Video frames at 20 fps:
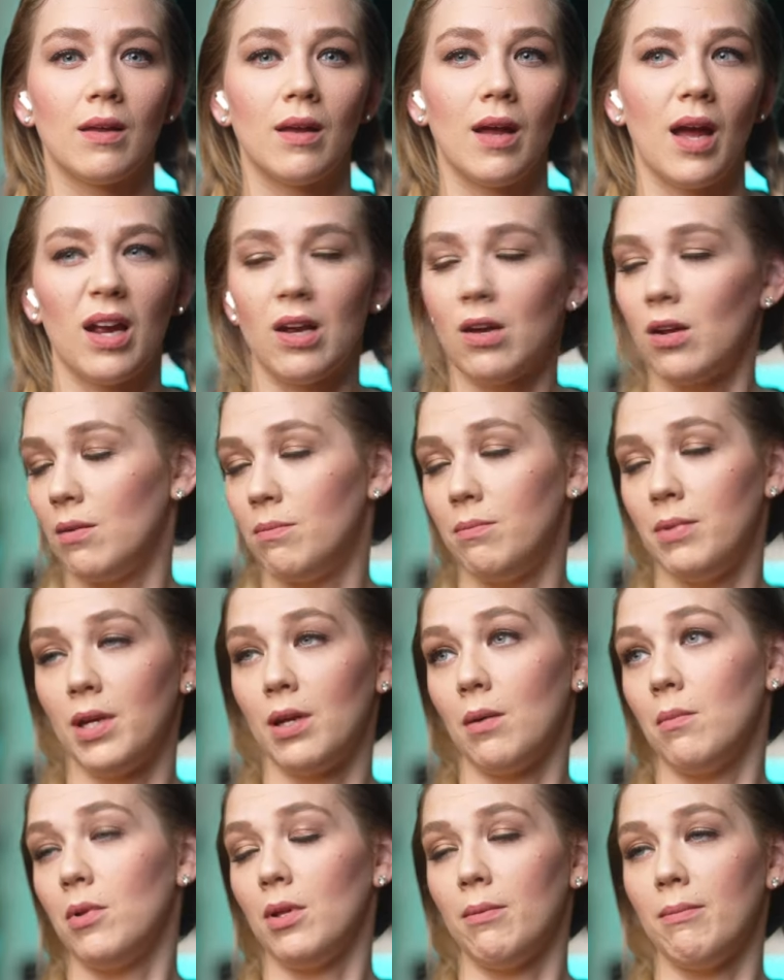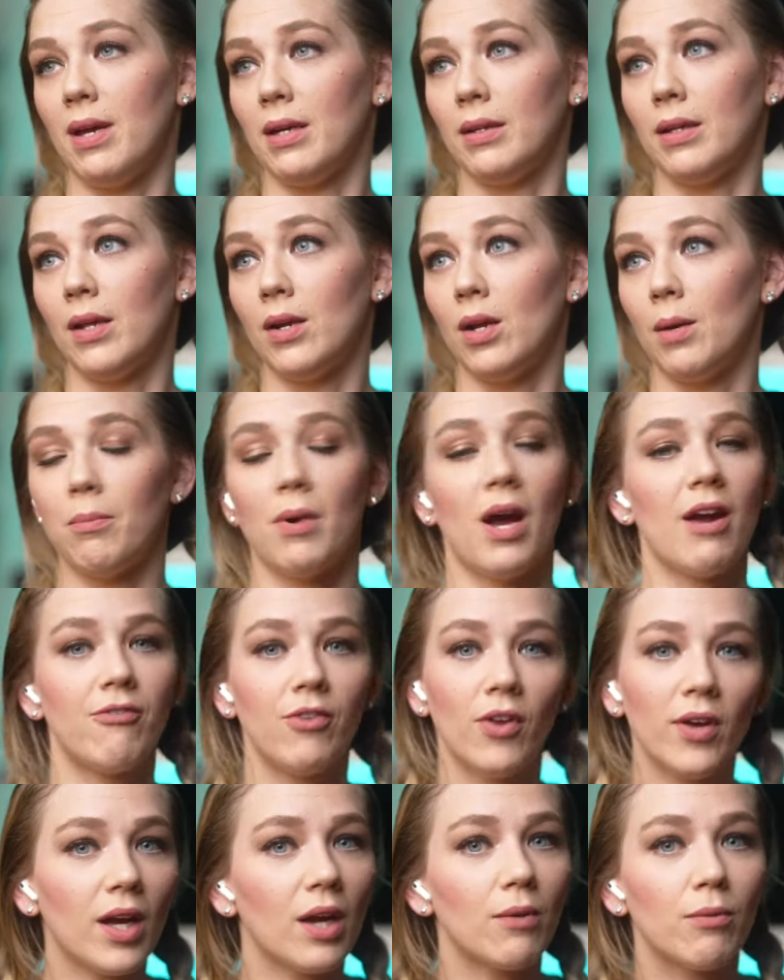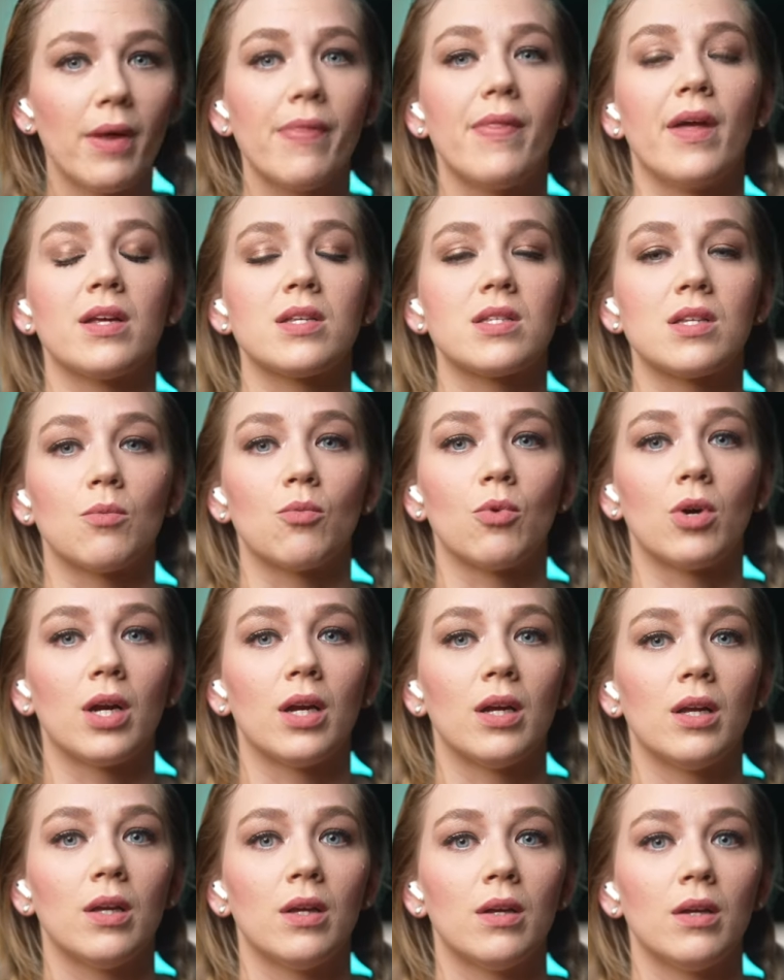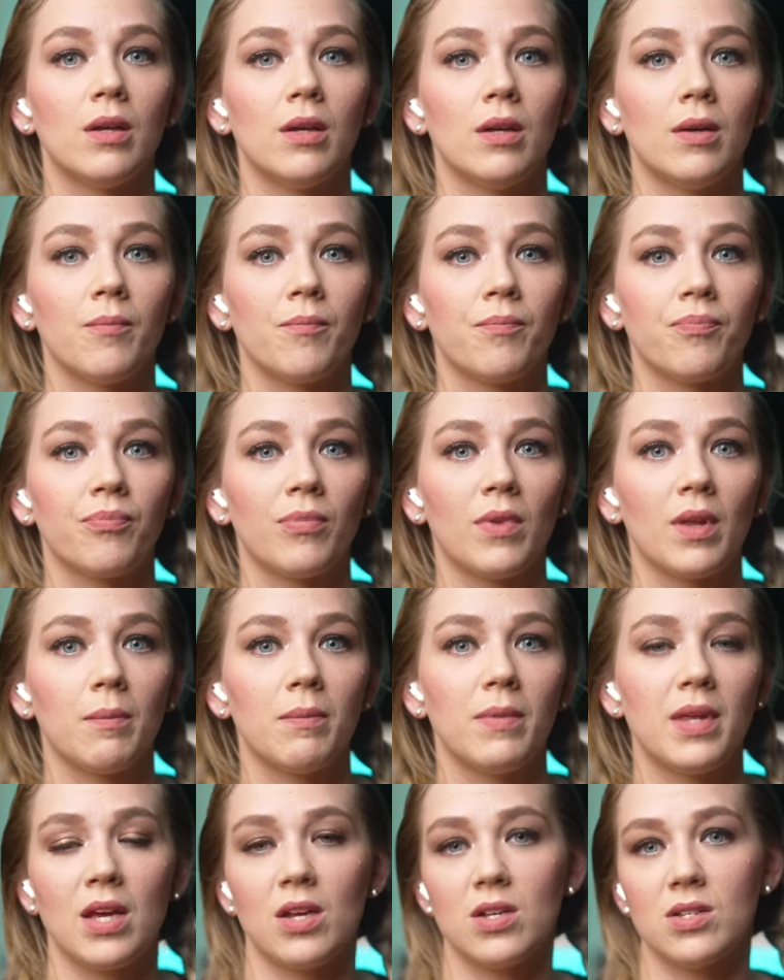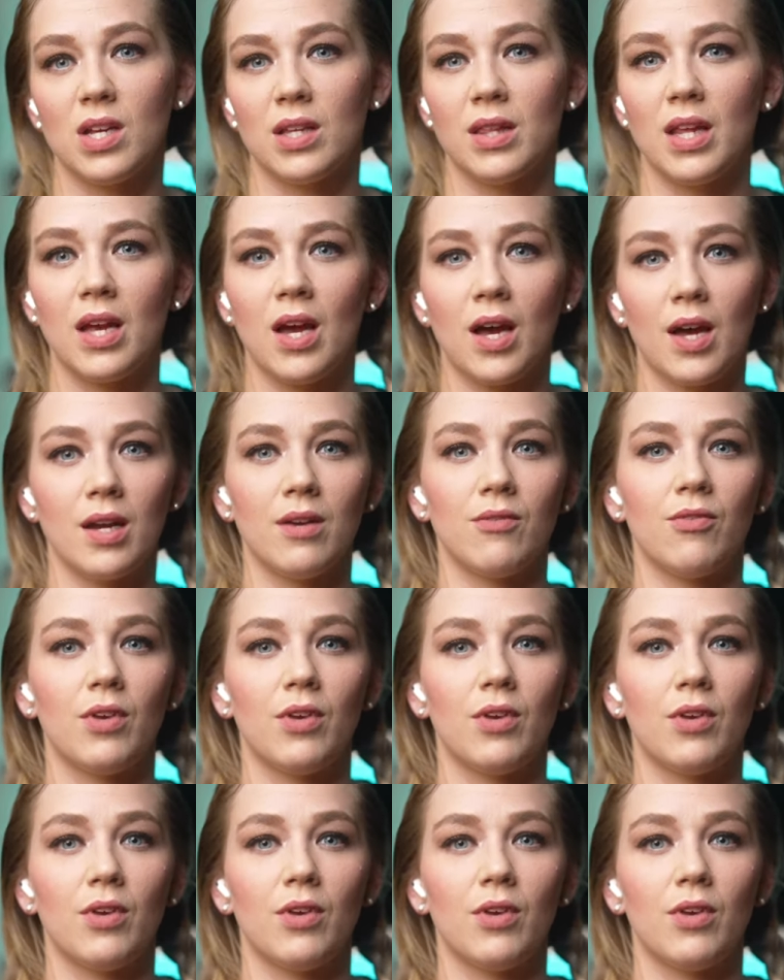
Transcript: I could be completely making that up, but I feel like I read that somewhere. Because like they kind of